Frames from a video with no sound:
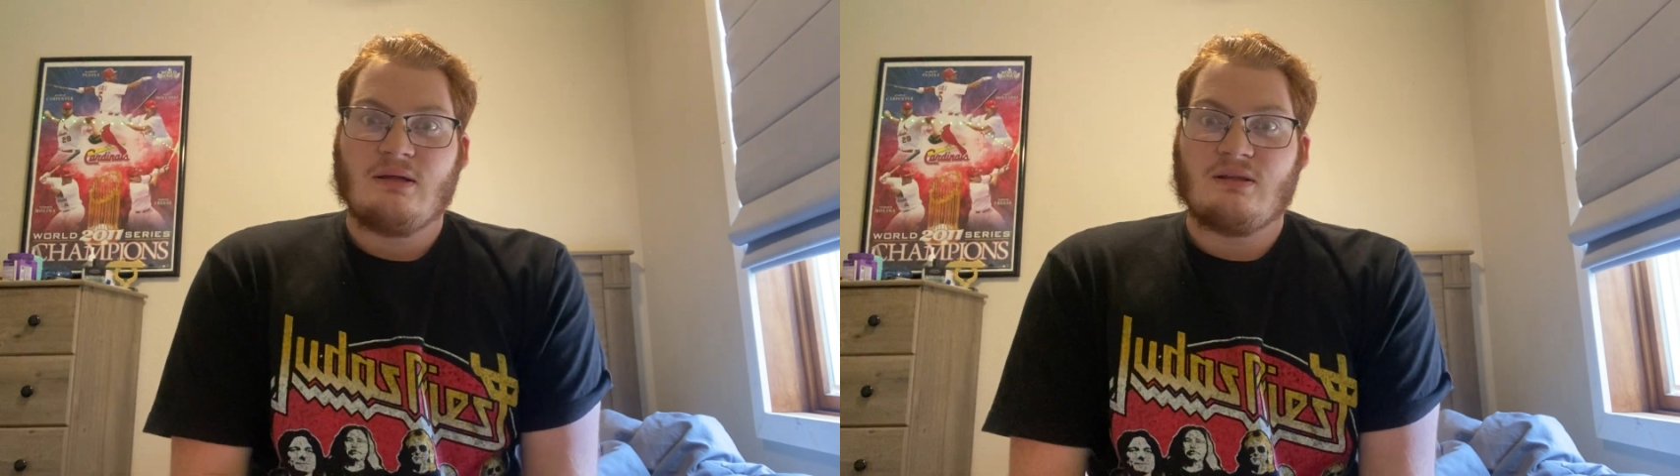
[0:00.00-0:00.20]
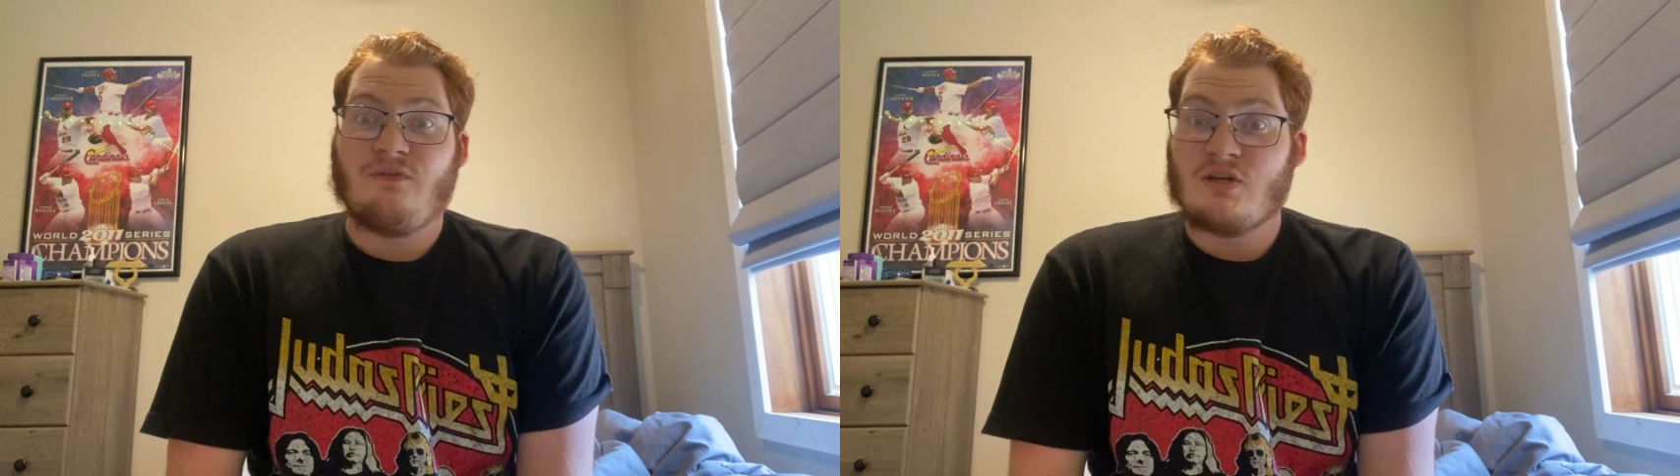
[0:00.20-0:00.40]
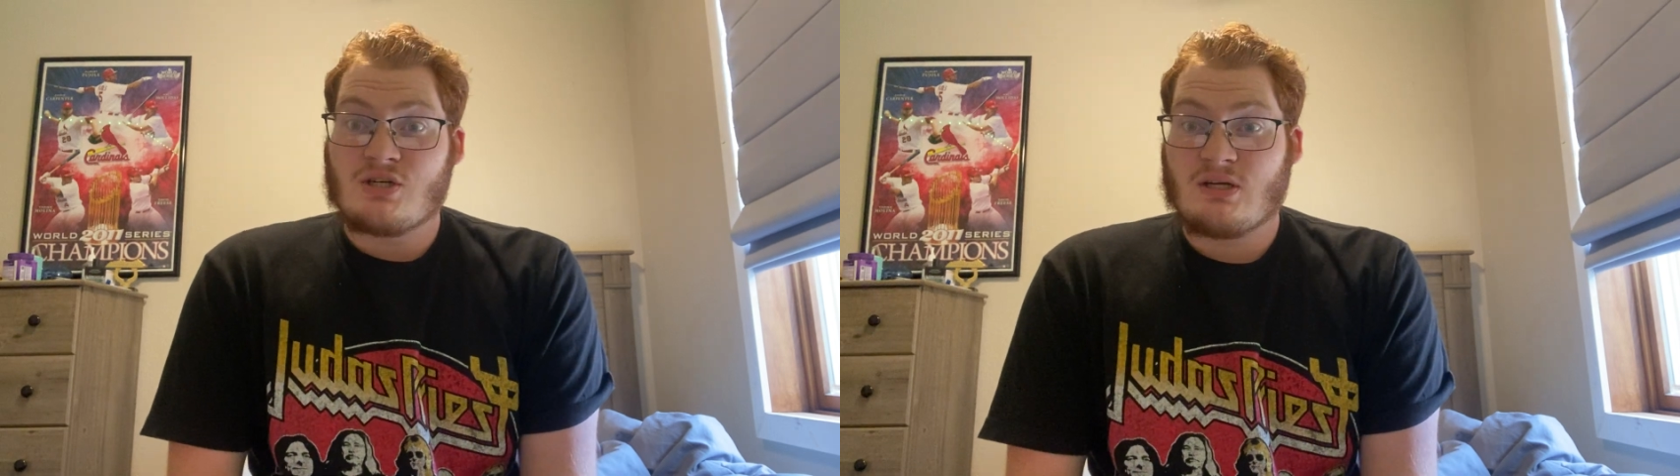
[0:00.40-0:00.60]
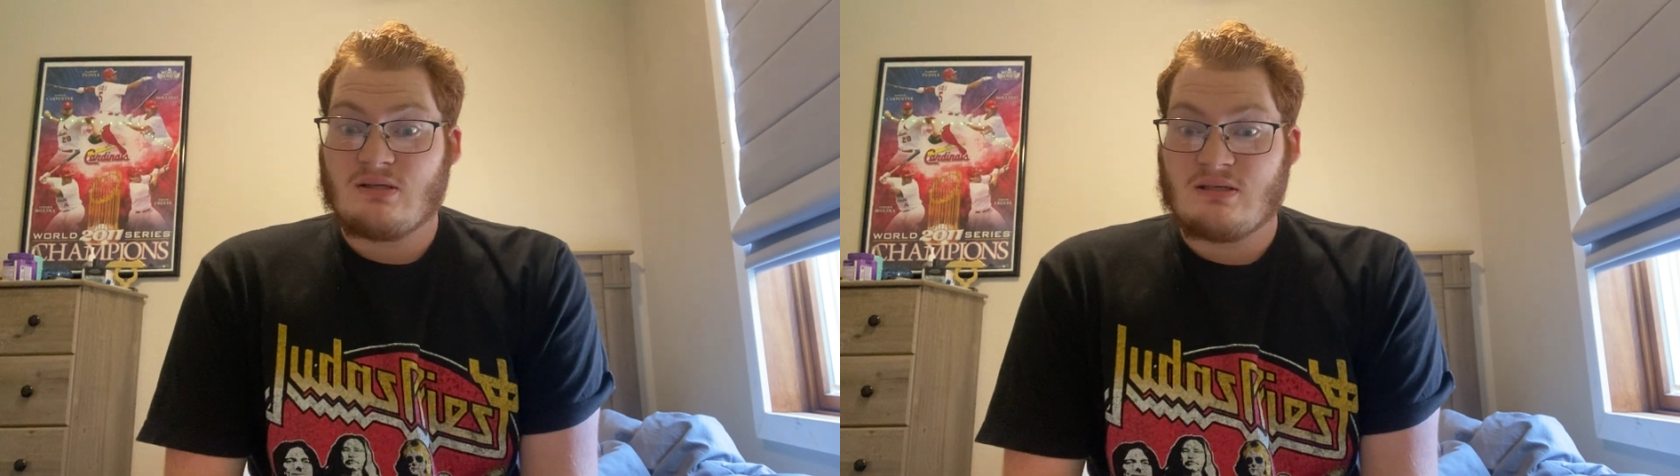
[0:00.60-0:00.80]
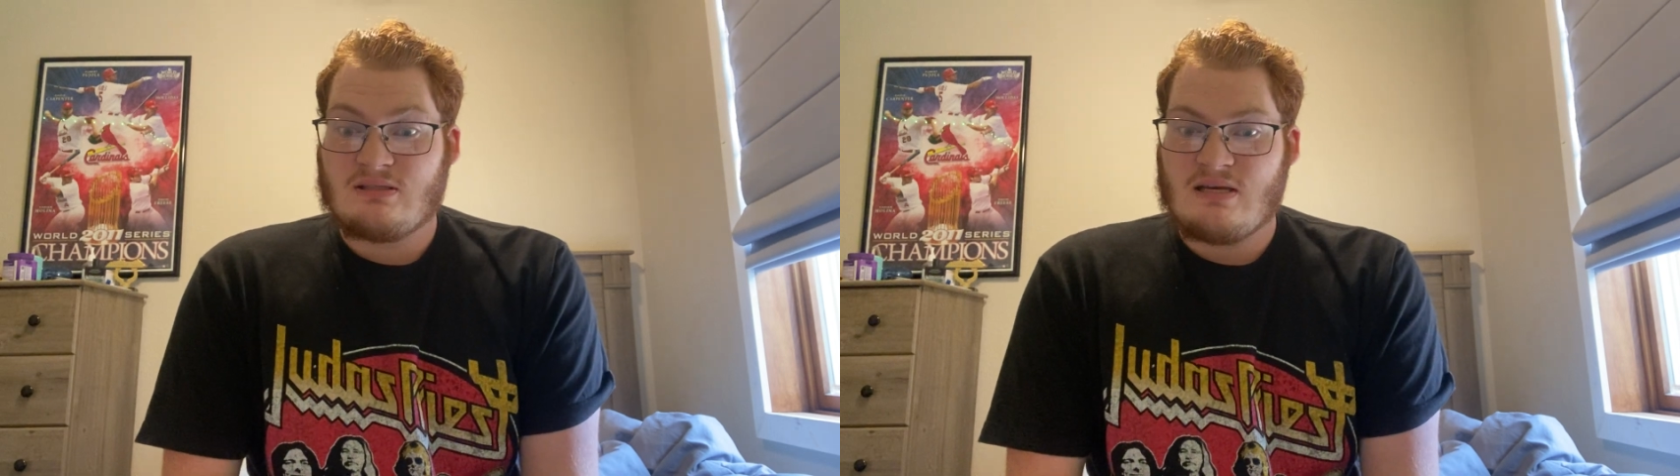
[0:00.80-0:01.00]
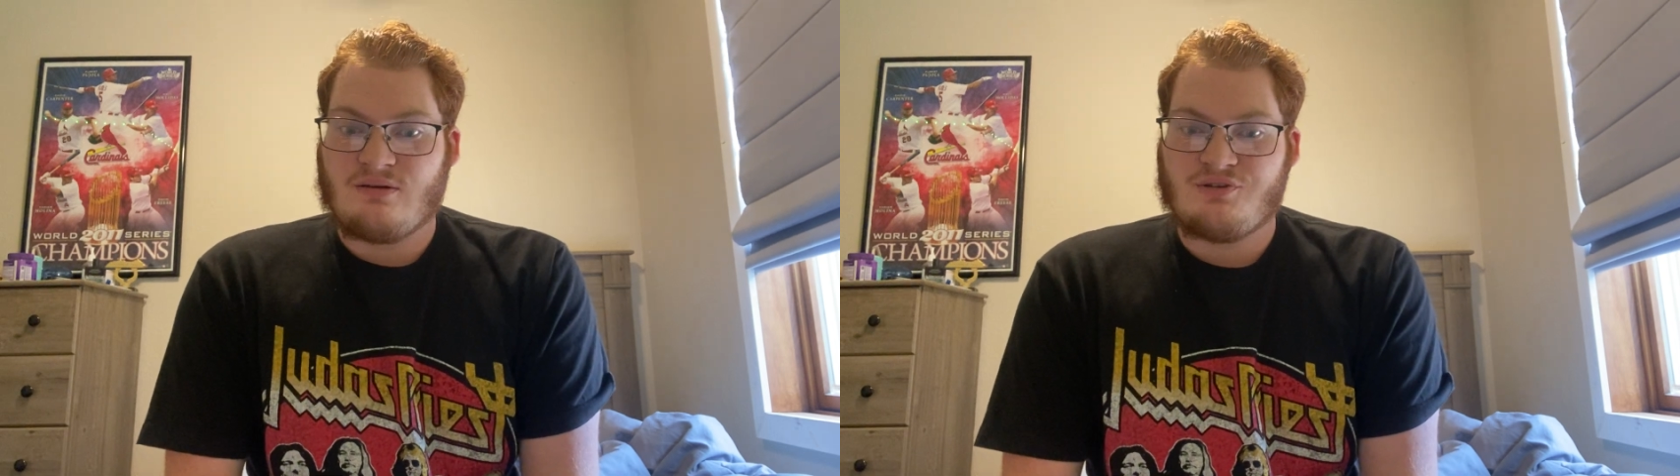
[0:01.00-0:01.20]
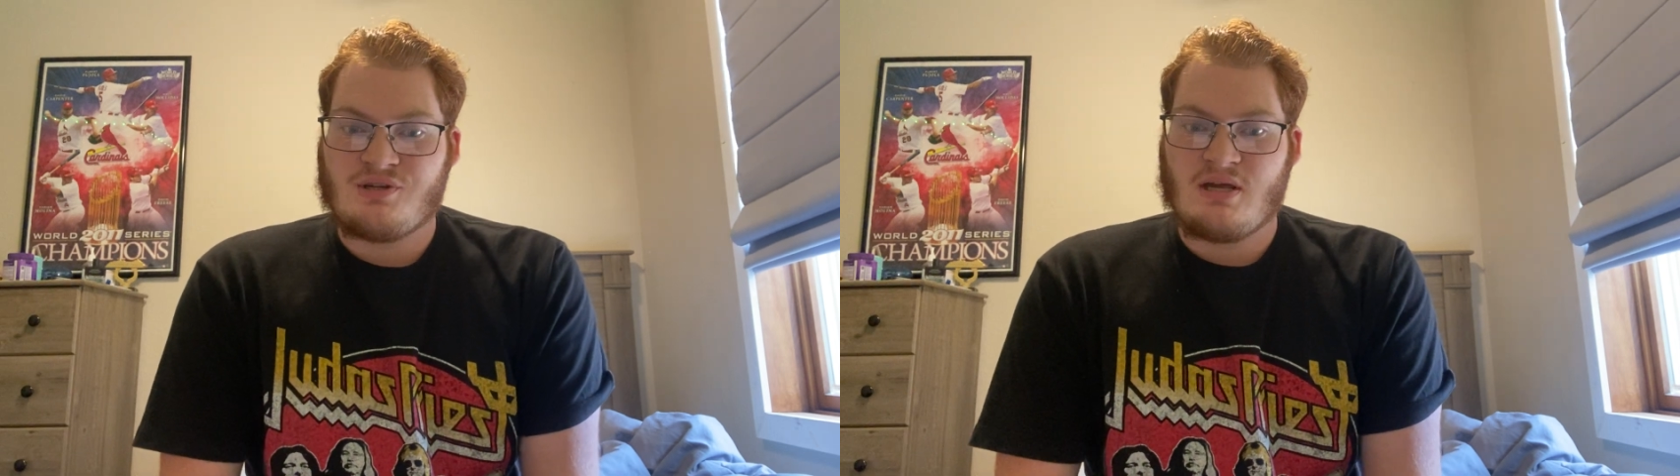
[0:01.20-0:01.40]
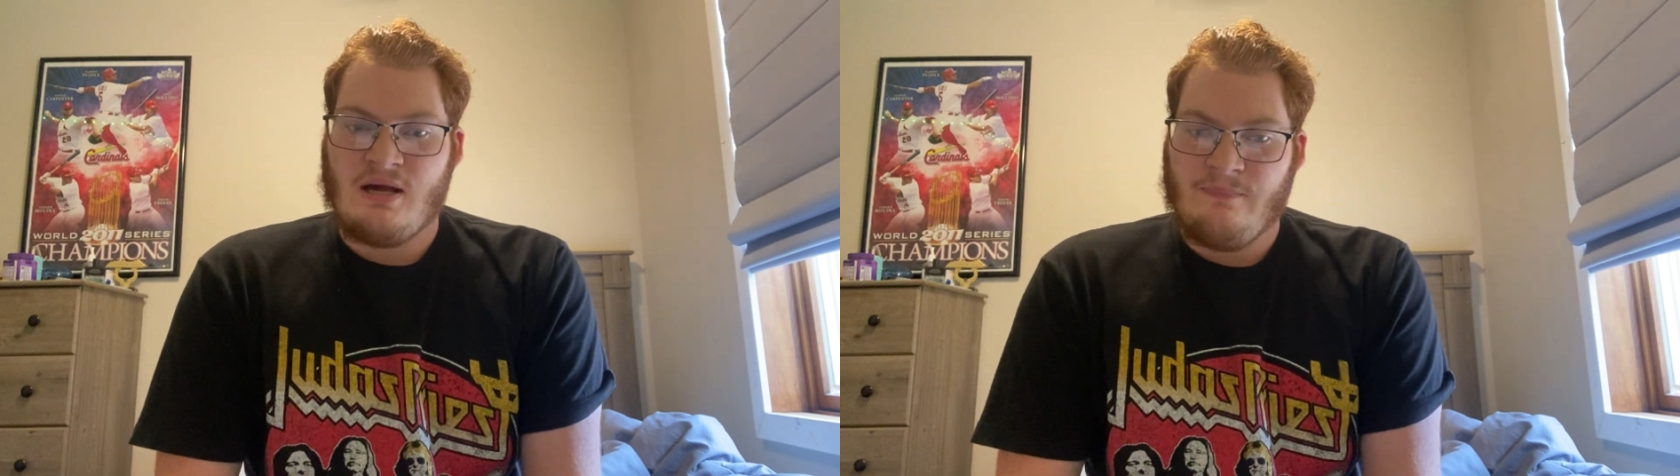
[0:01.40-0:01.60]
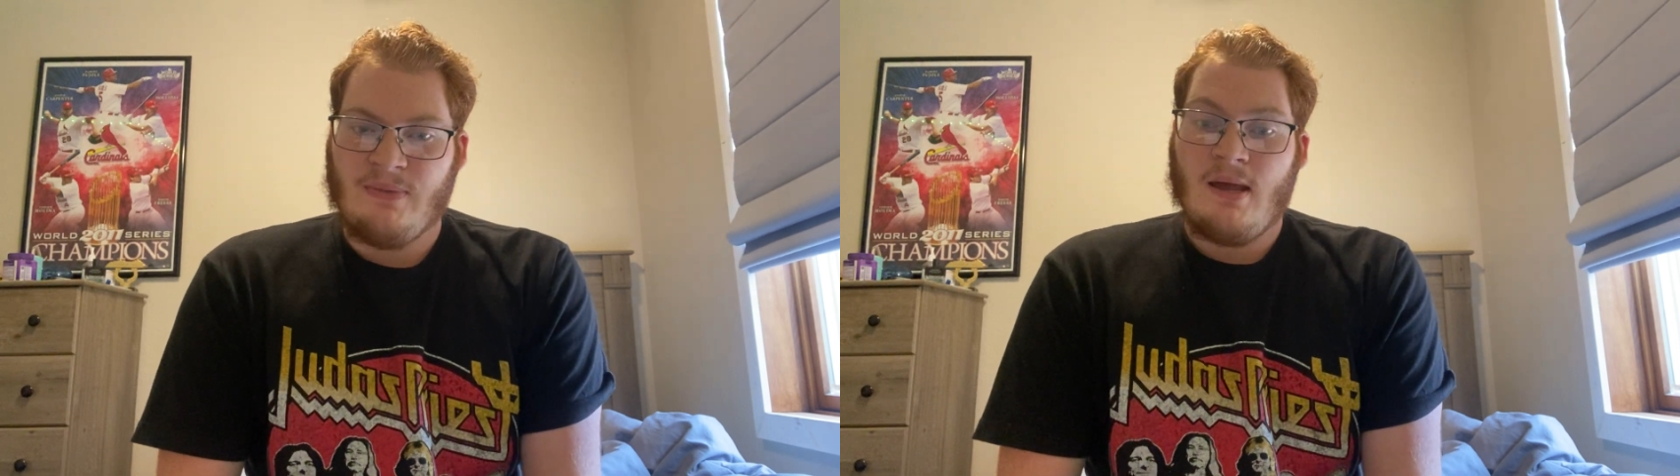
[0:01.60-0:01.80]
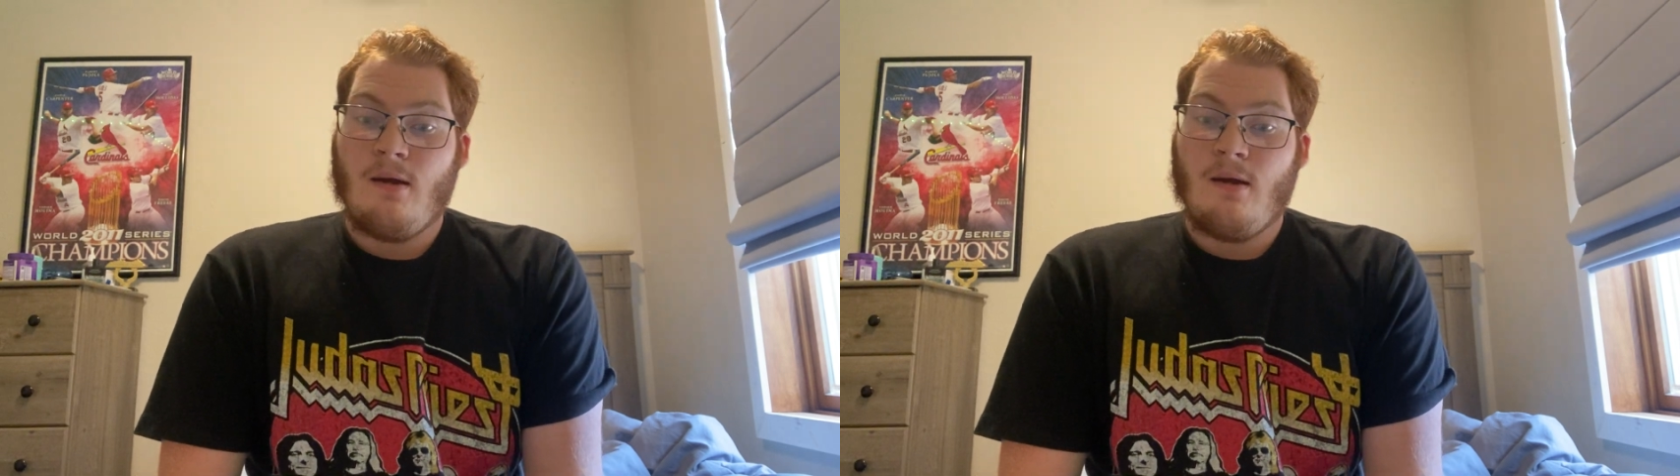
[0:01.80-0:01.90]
division contenders again.